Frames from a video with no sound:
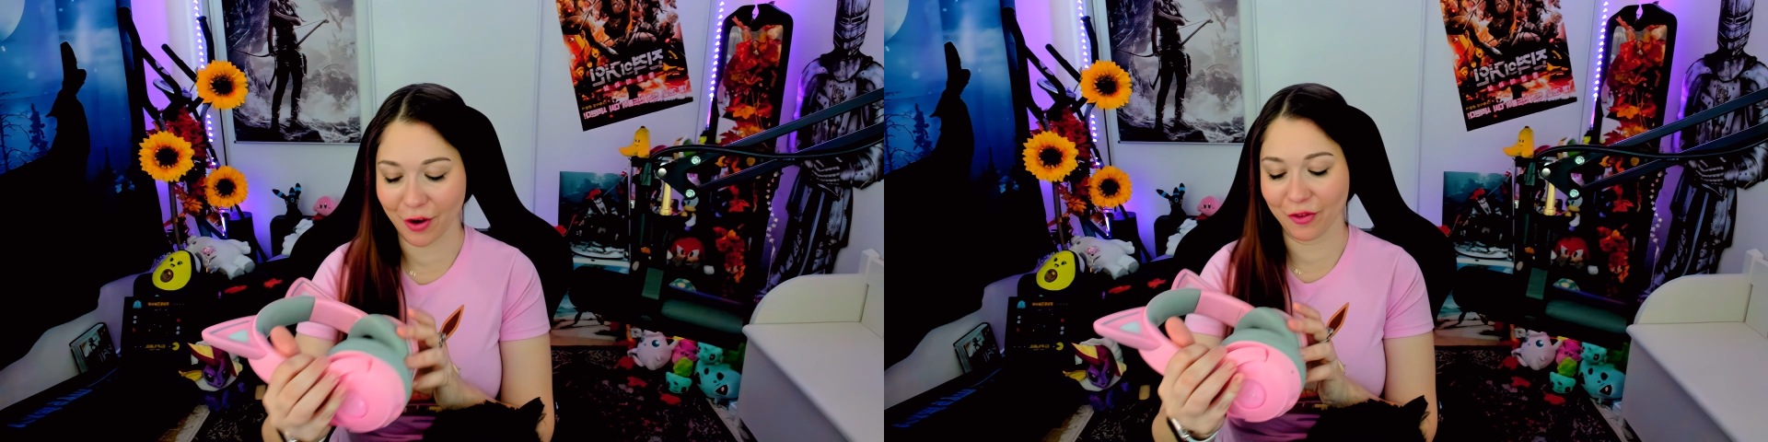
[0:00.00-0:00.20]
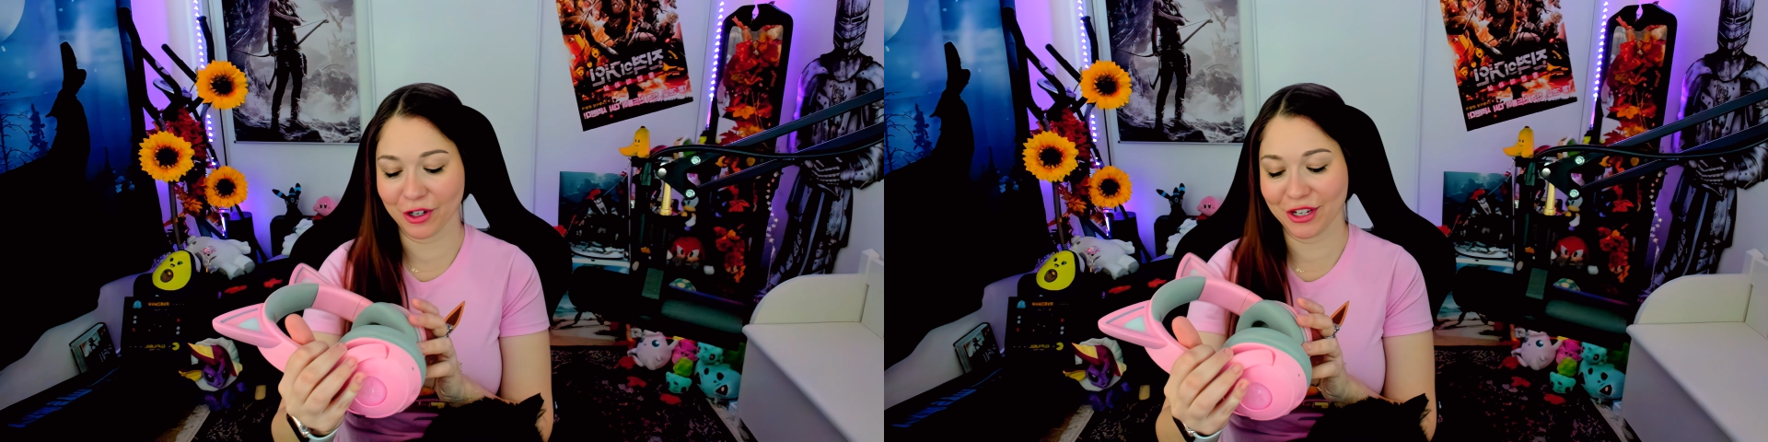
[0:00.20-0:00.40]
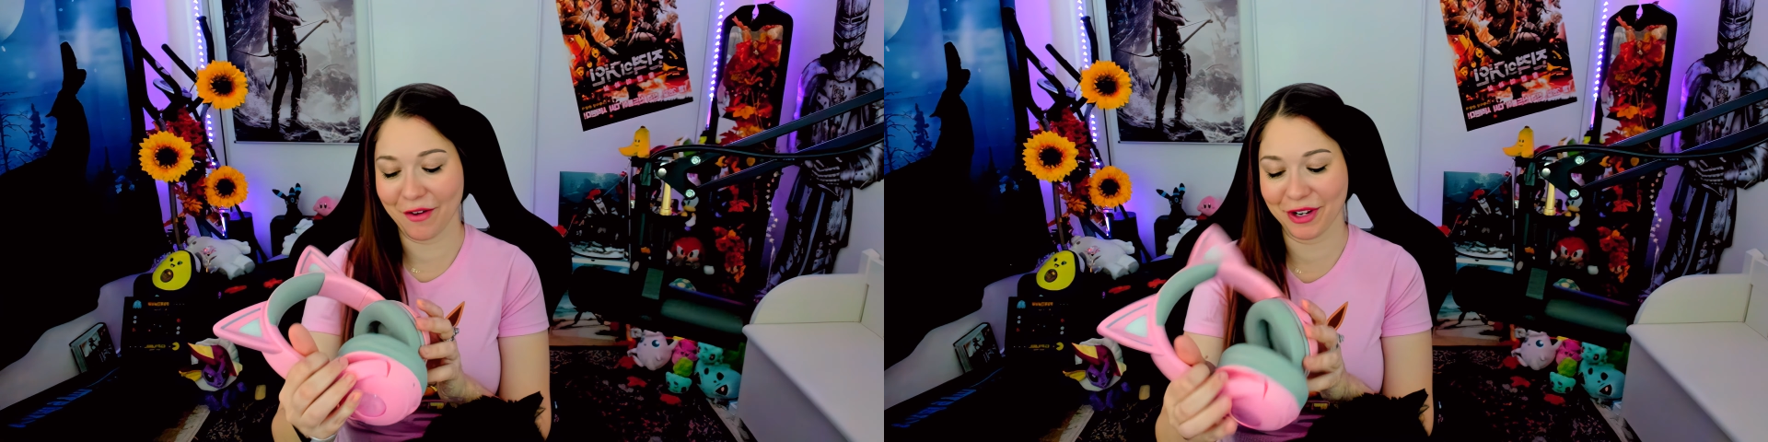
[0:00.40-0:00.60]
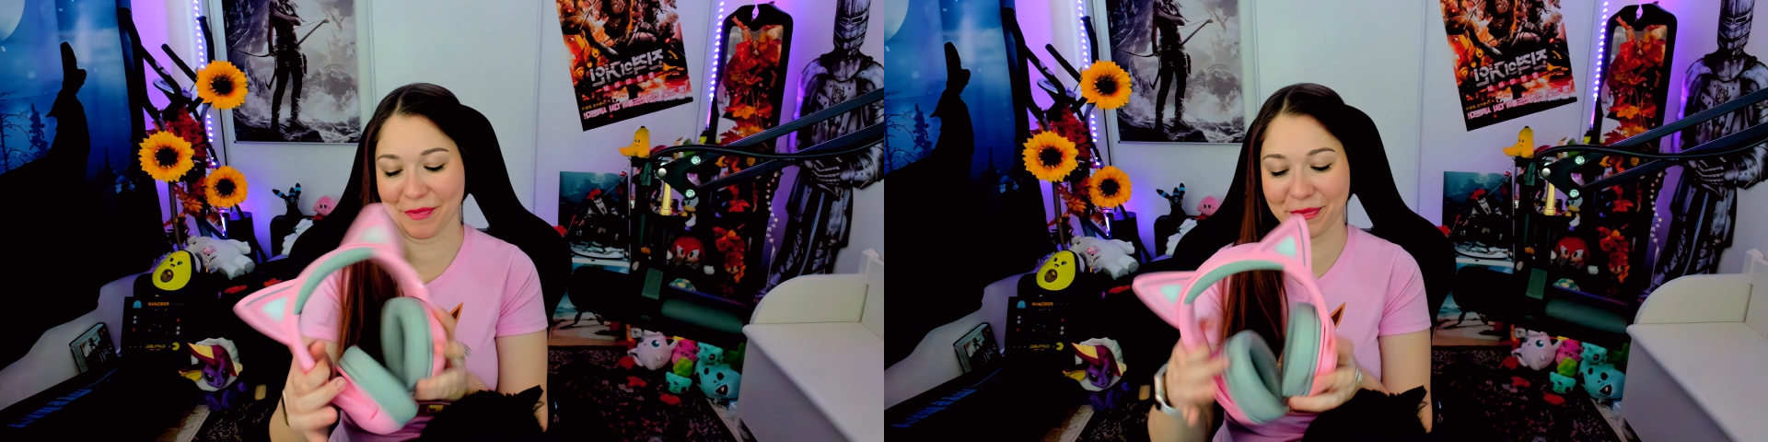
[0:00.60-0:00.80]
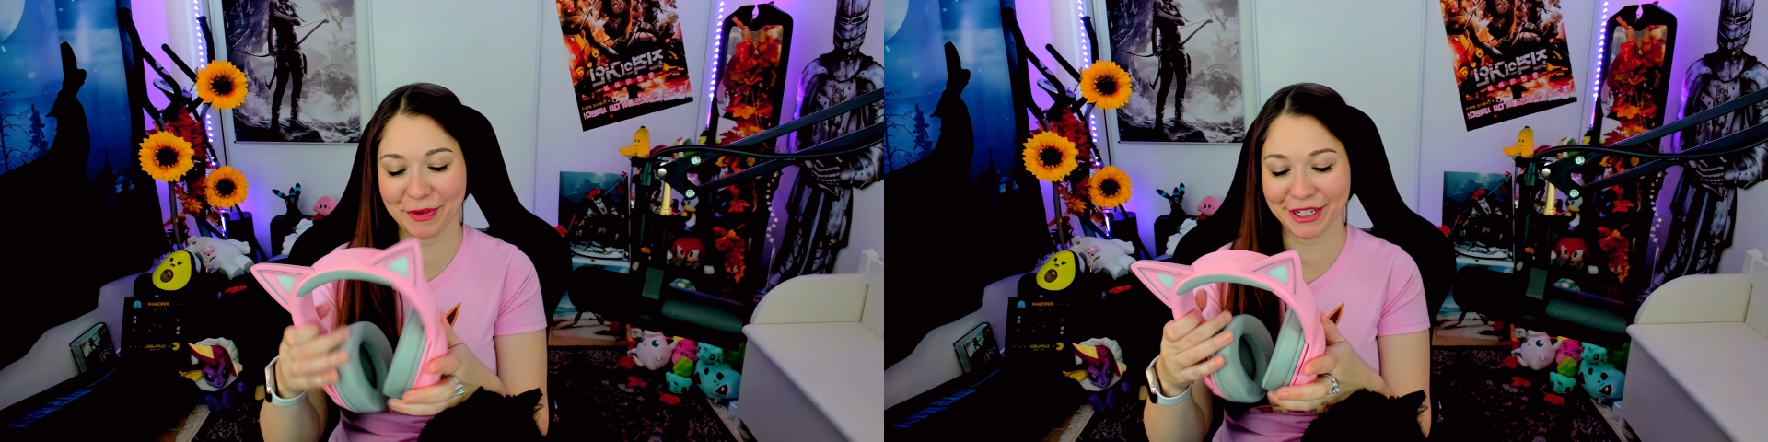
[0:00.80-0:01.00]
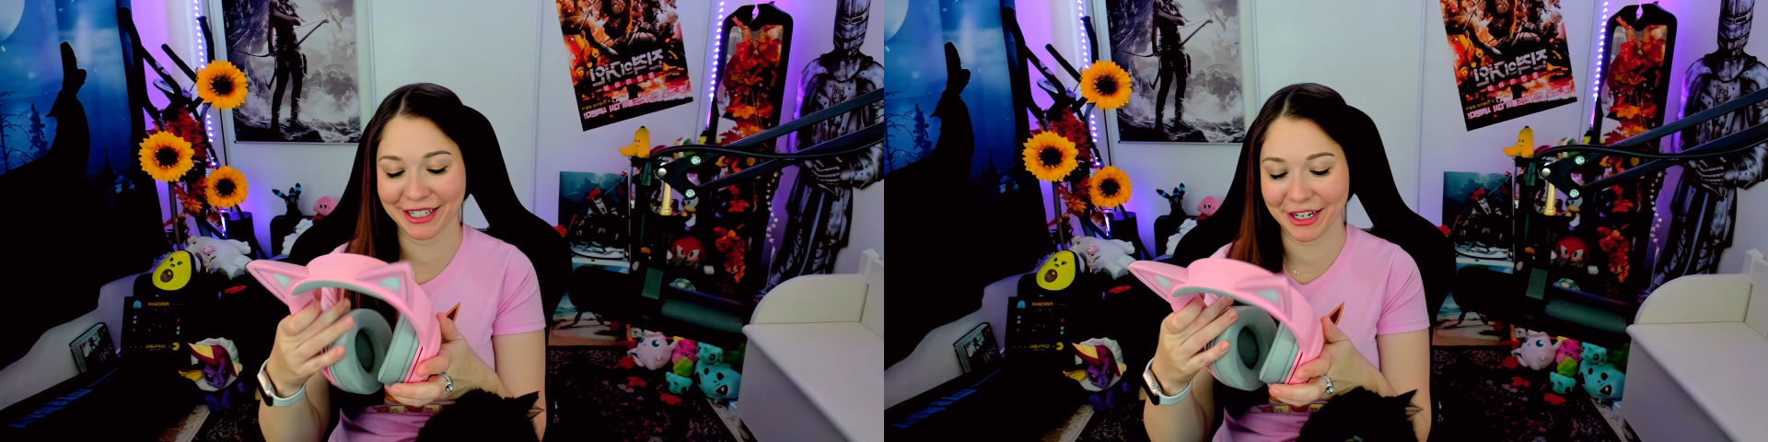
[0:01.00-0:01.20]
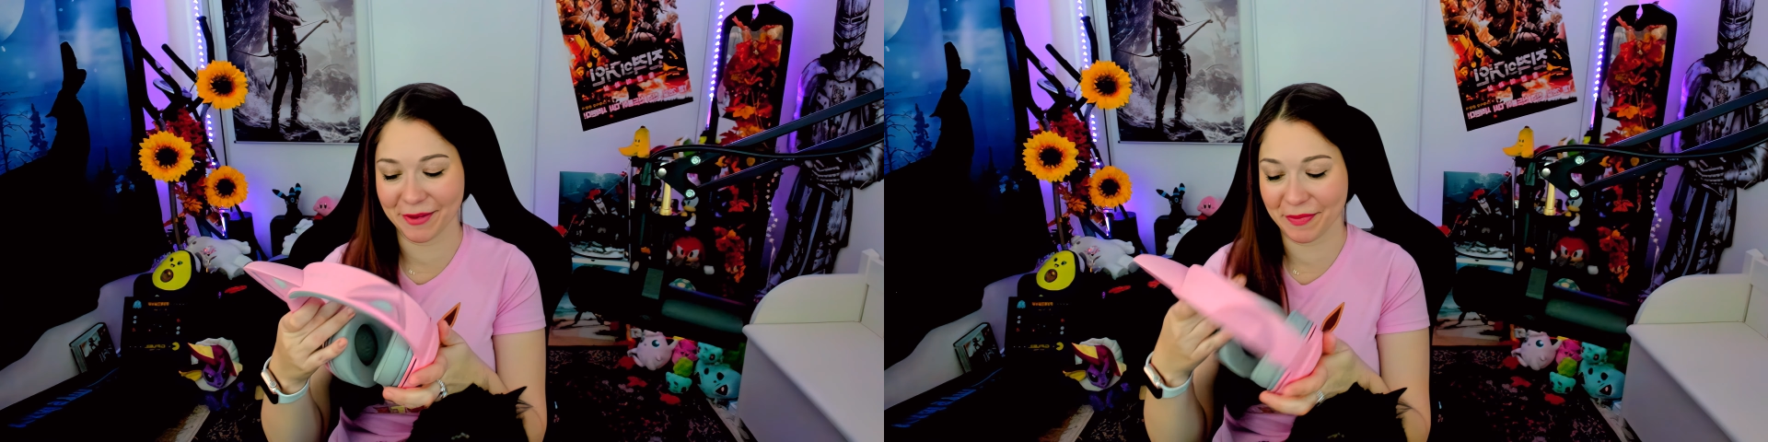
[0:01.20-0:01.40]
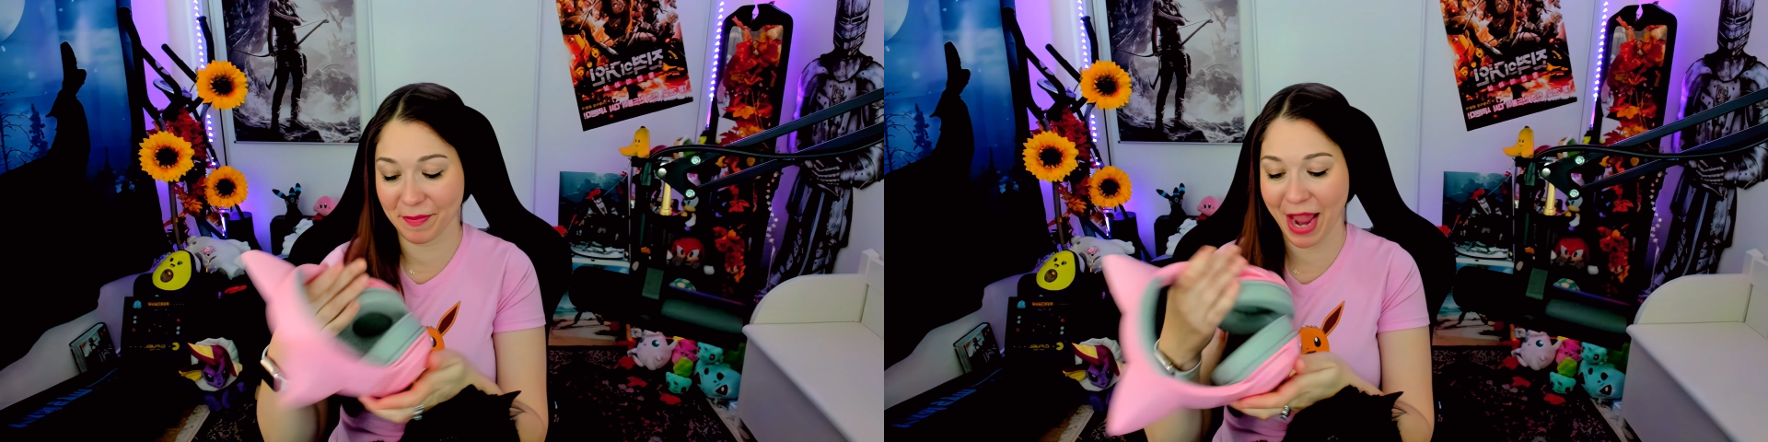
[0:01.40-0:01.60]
of course you have to push the